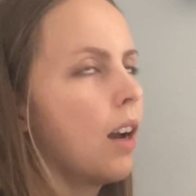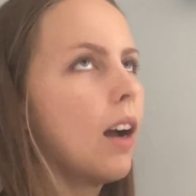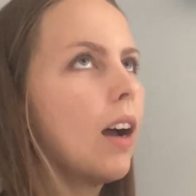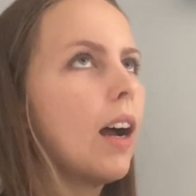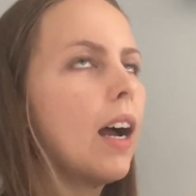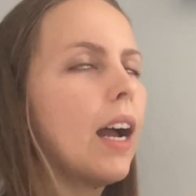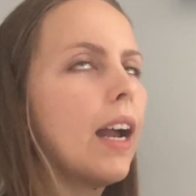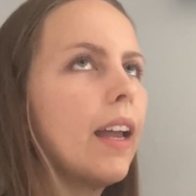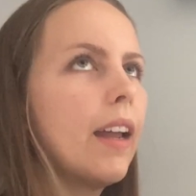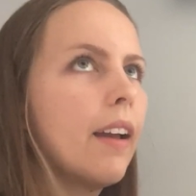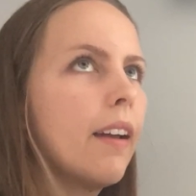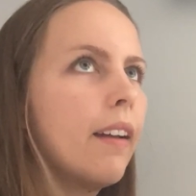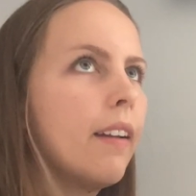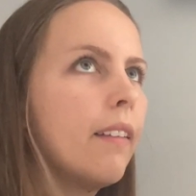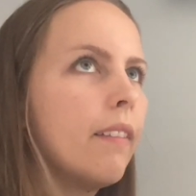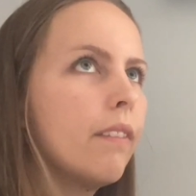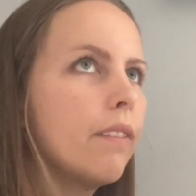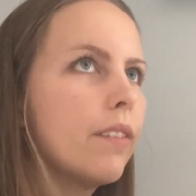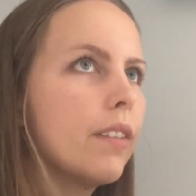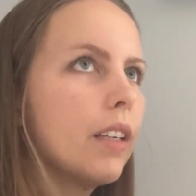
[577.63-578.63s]
I have
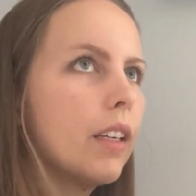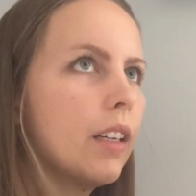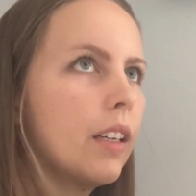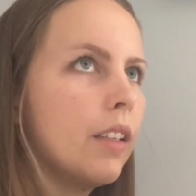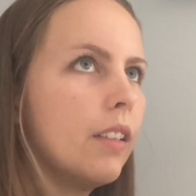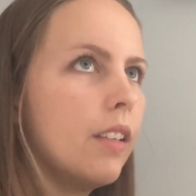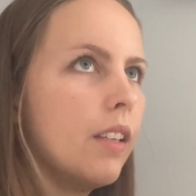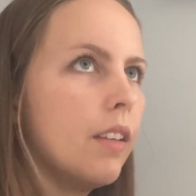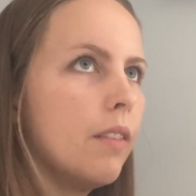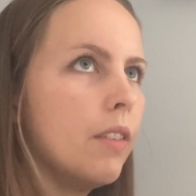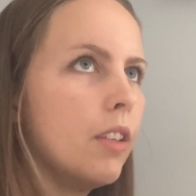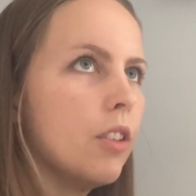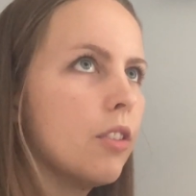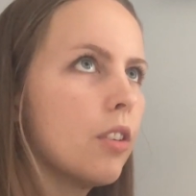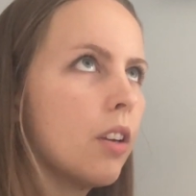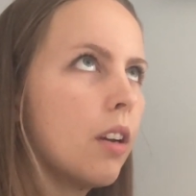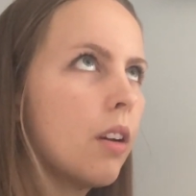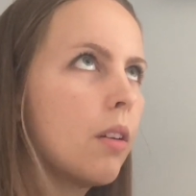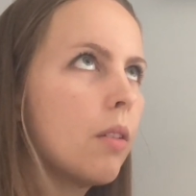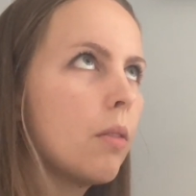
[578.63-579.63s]
a TV
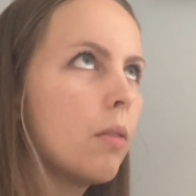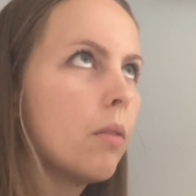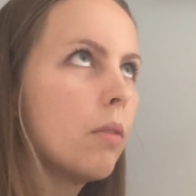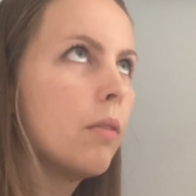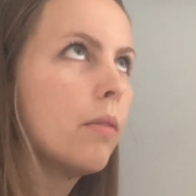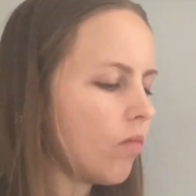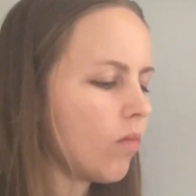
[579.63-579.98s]
show.